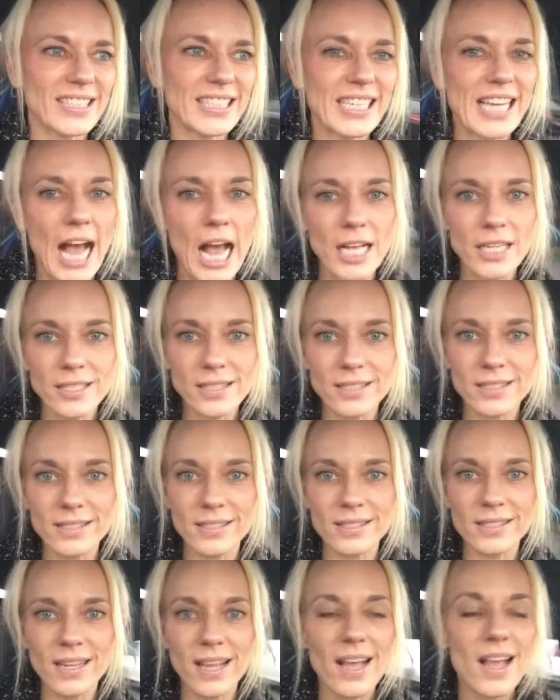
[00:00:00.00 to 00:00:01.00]

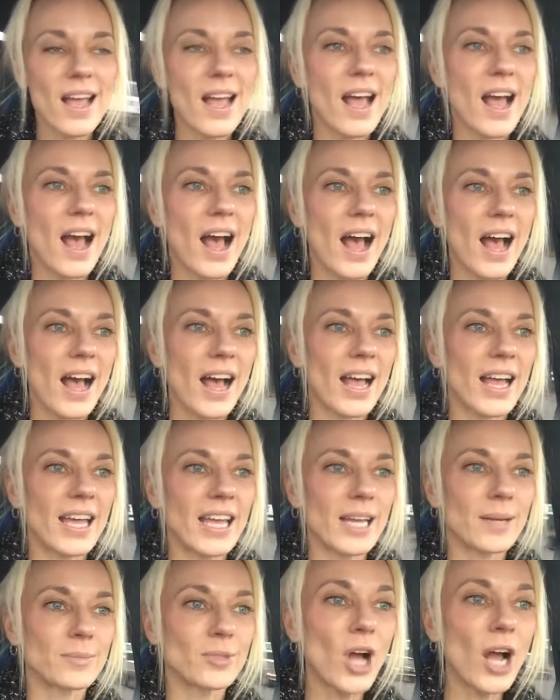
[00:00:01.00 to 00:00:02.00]
Yes, I
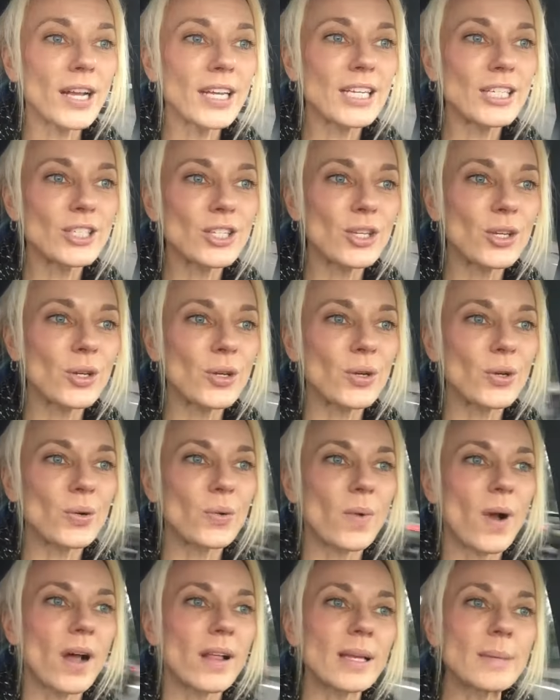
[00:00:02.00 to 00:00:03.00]
am talking to you
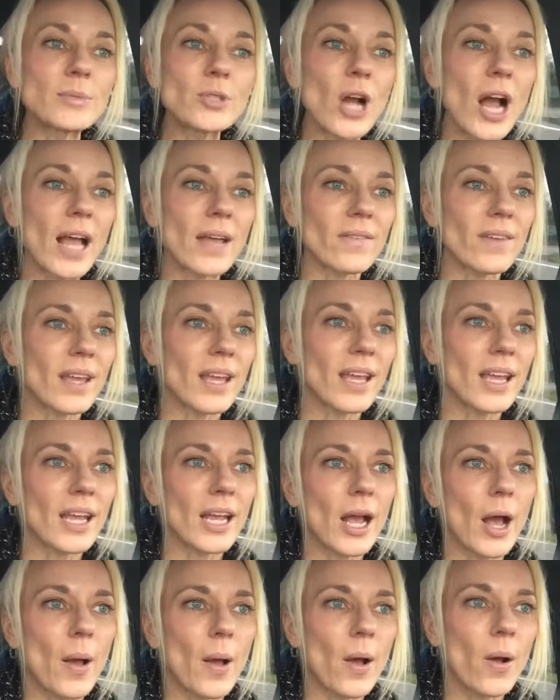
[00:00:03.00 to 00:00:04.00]
while I'm
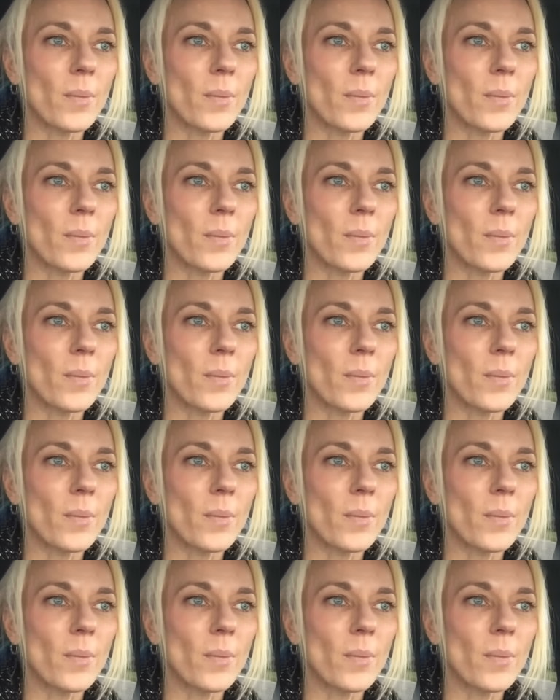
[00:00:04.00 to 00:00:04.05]
driving